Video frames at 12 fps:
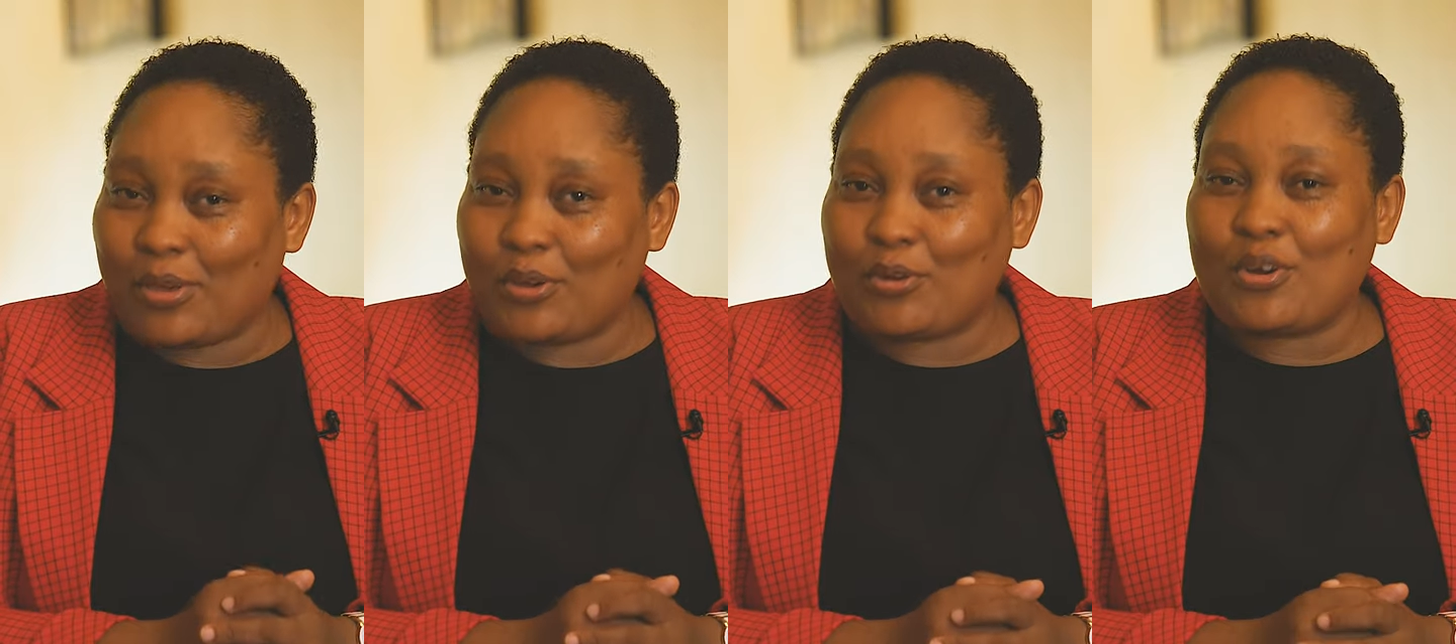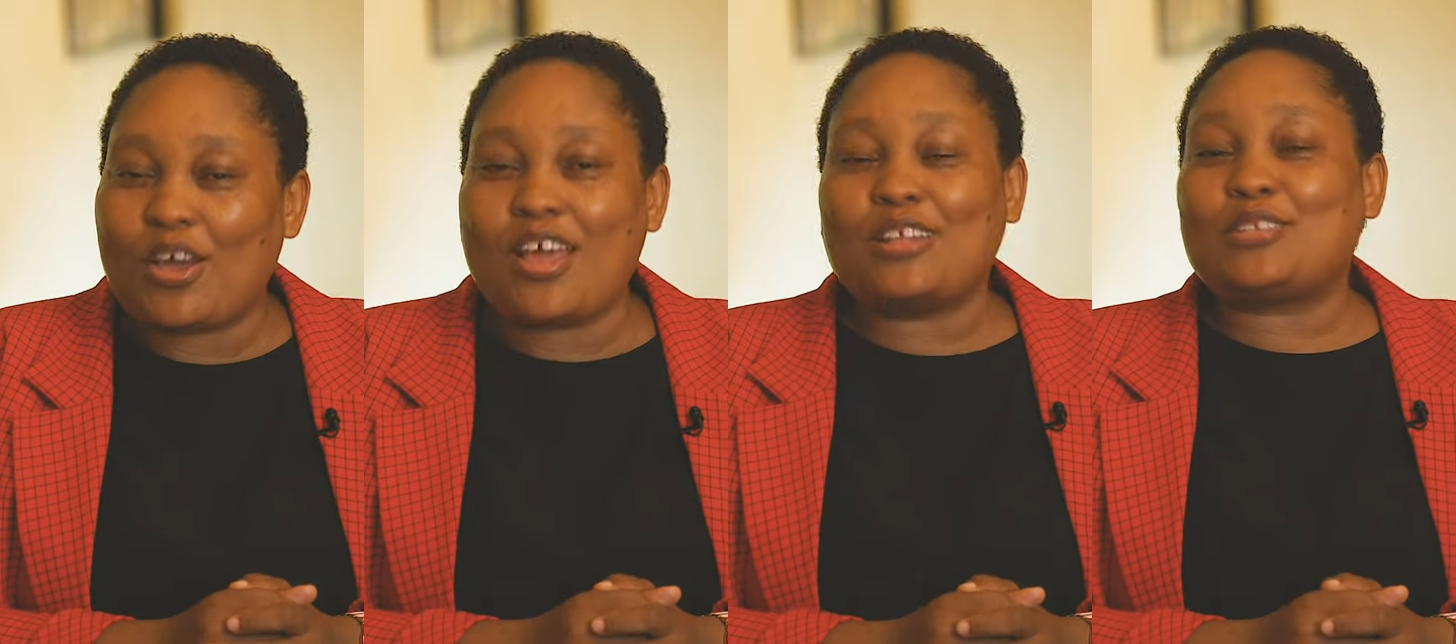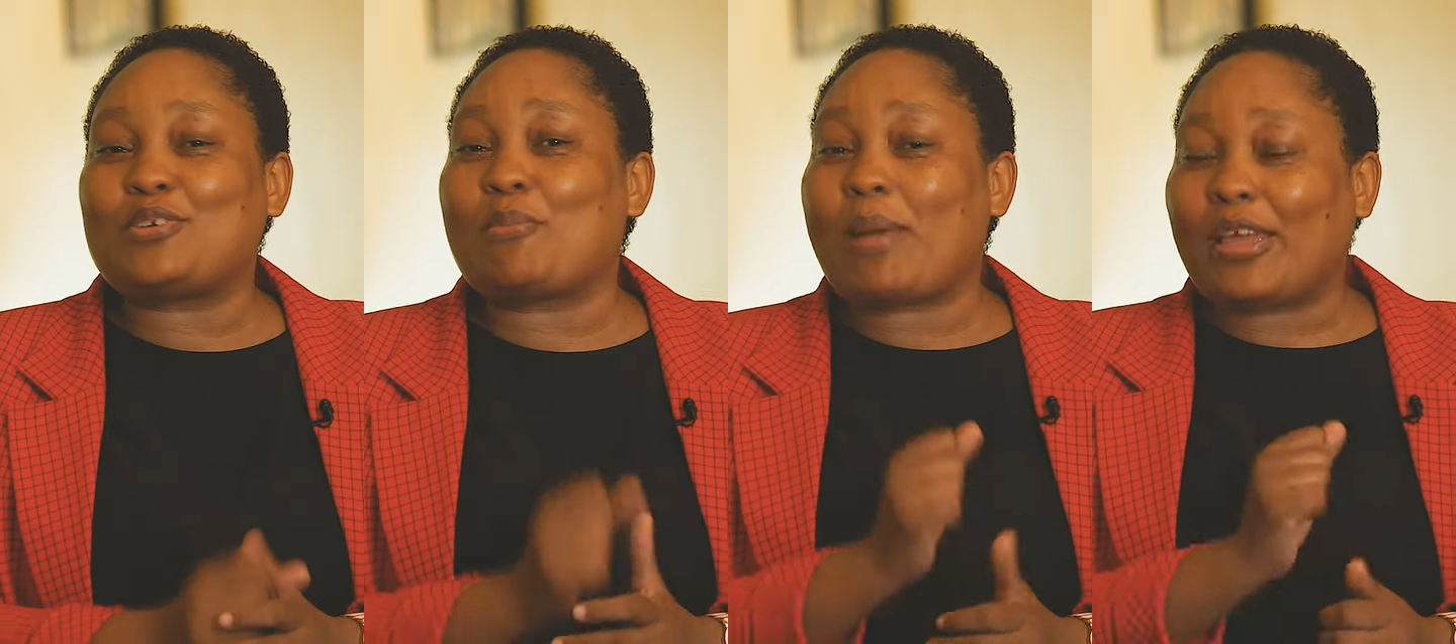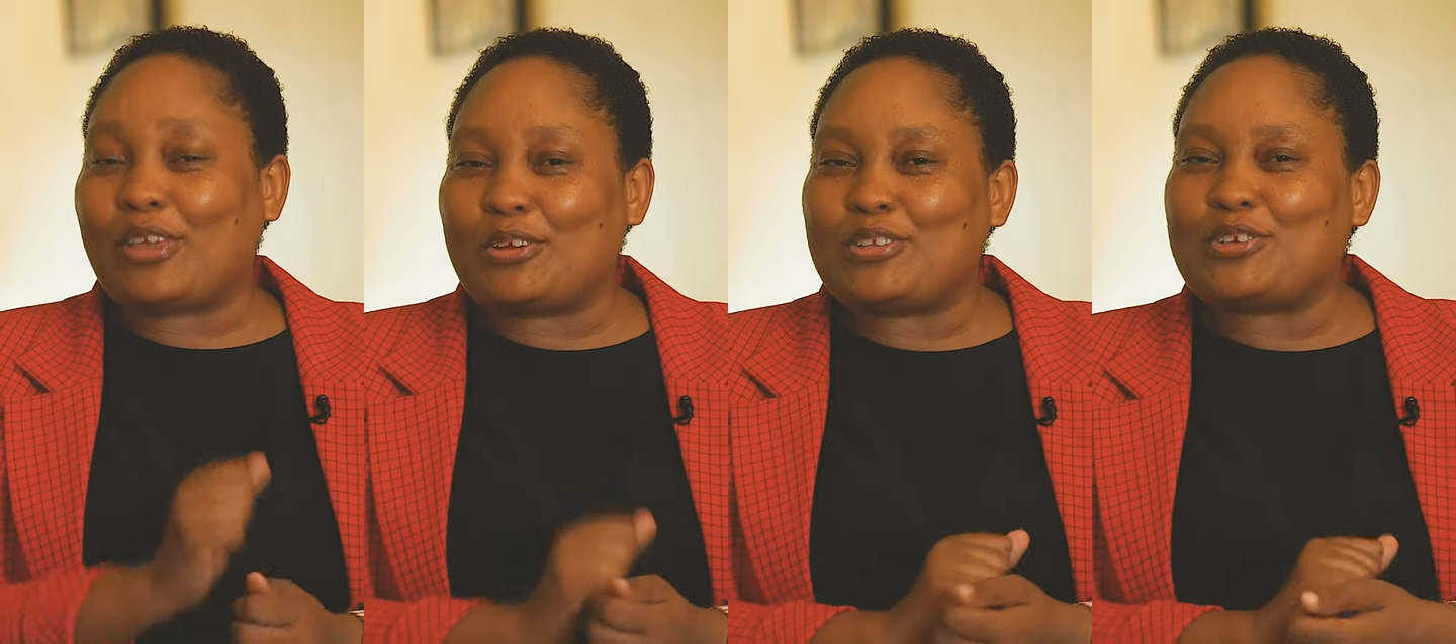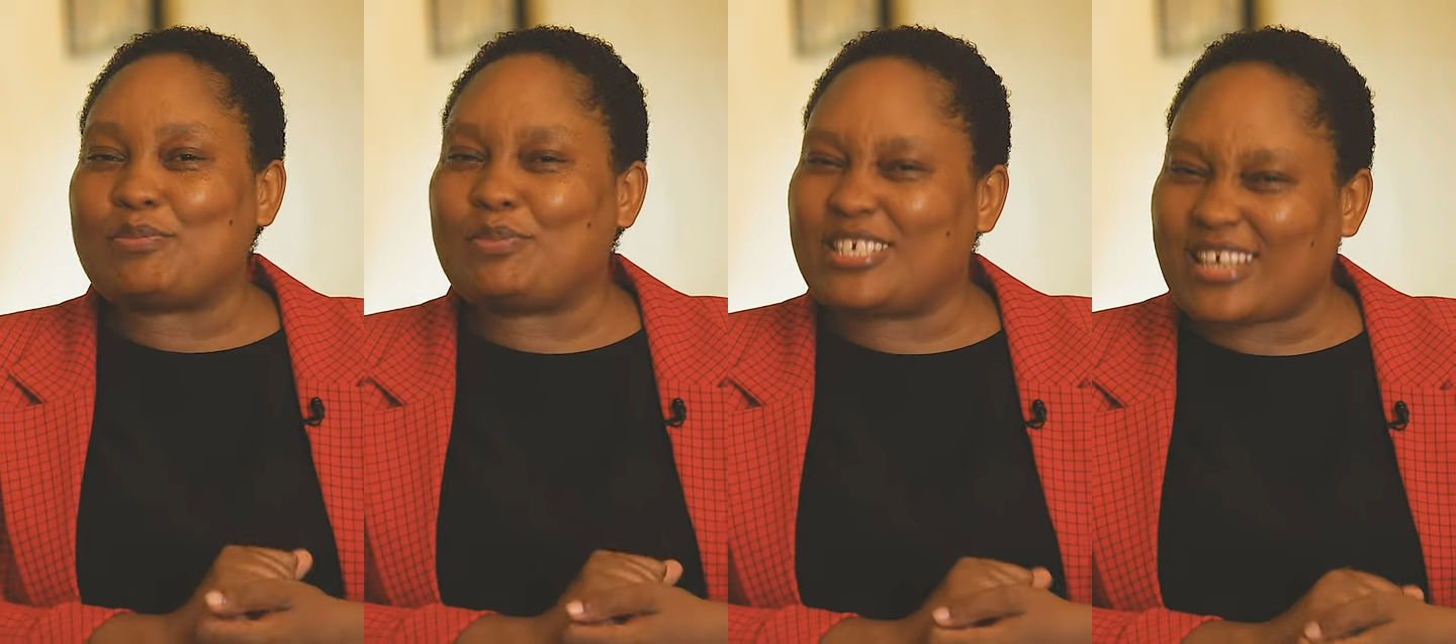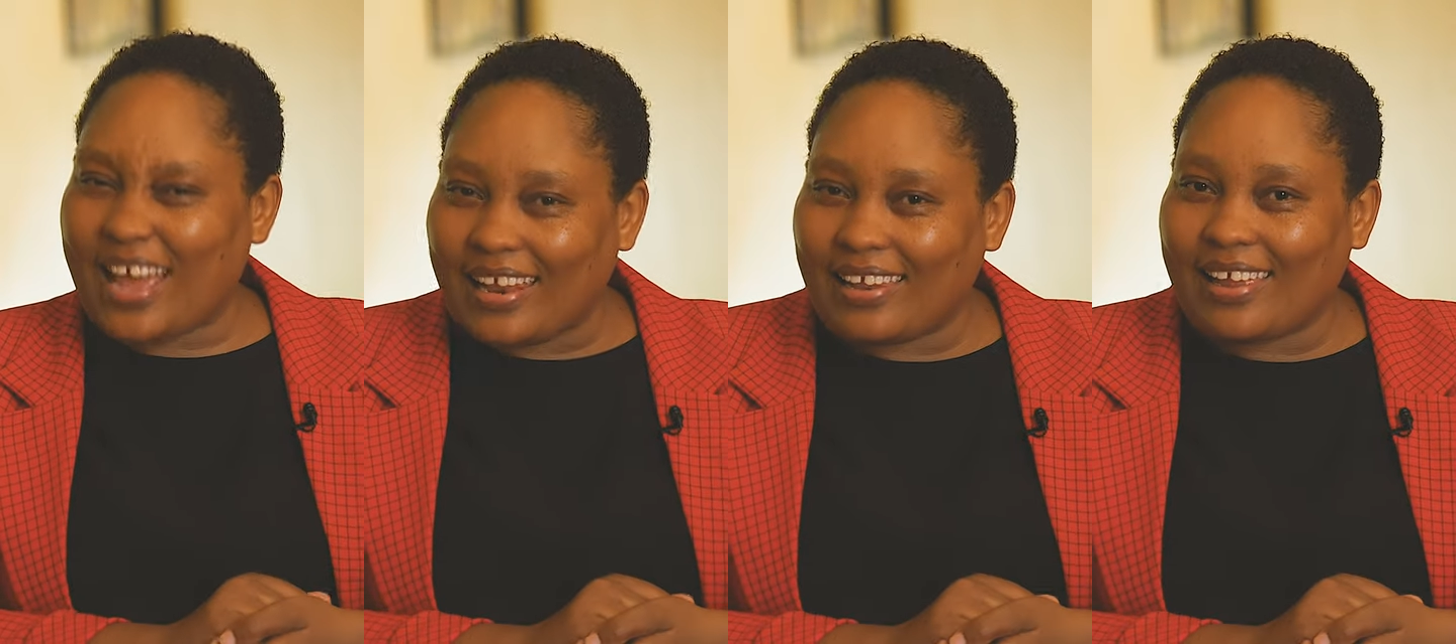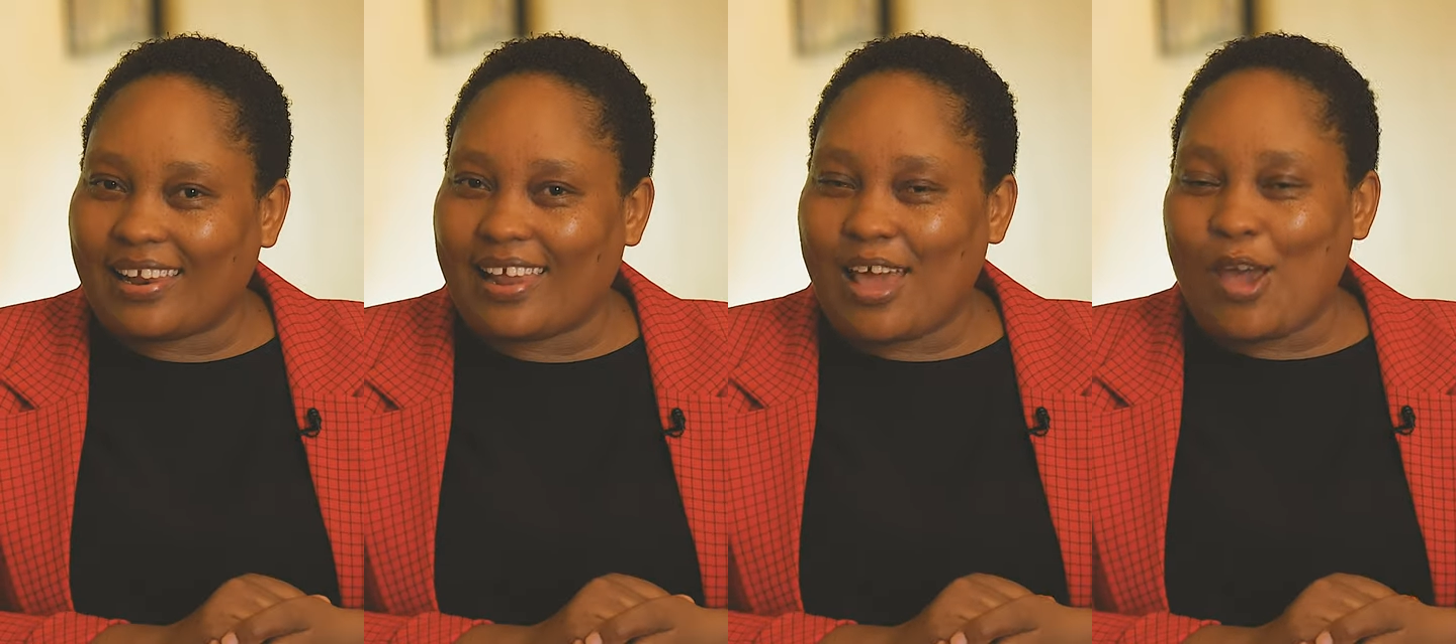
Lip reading: you to my YouTube channel,